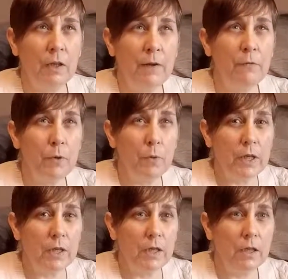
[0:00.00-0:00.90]
every
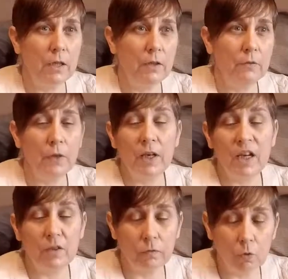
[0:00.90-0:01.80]
week for the
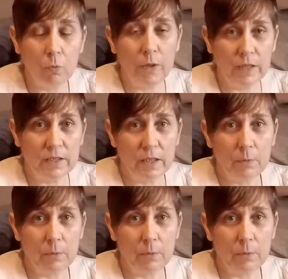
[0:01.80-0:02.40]
next 4 weeks